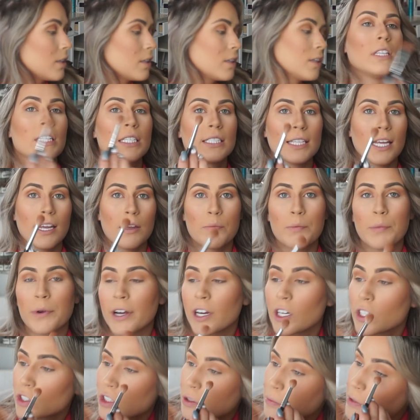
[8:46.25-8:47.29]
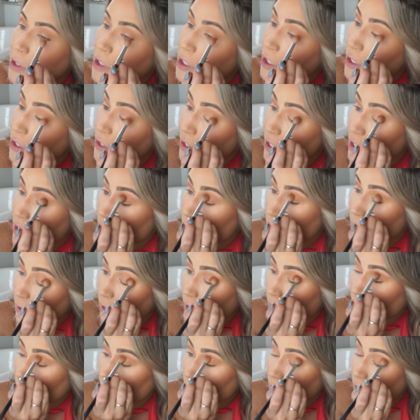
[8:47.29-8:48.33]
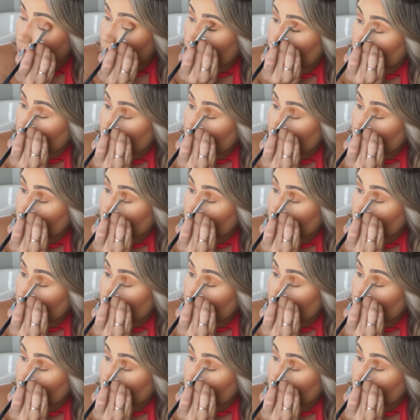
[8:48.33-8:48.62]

With the same brush, I'm just gonna do the same thing.